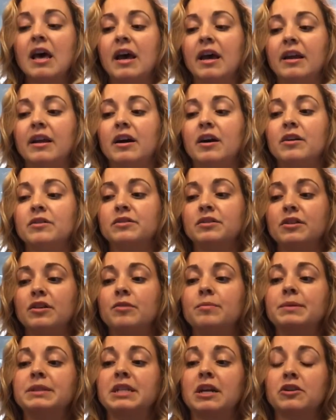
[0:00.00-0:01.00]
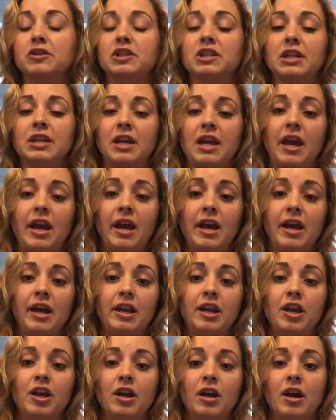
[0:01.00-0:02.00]
And it also potentially
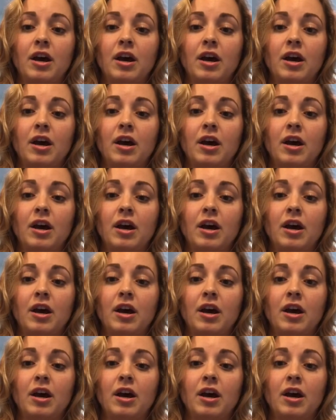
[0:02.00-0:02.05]
can